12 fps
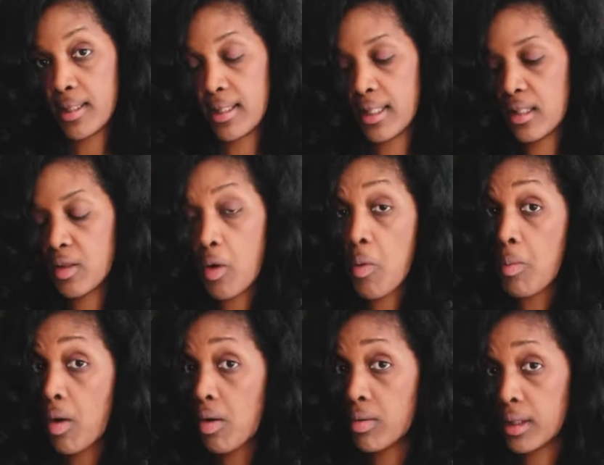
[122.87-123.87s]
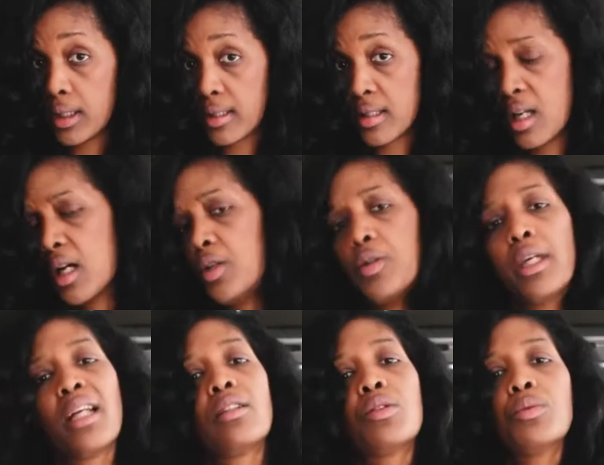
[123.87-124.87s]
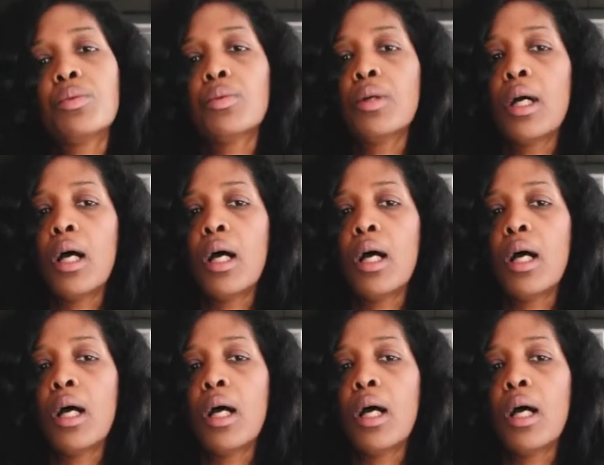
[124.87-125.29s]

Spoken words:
zest or more. You can do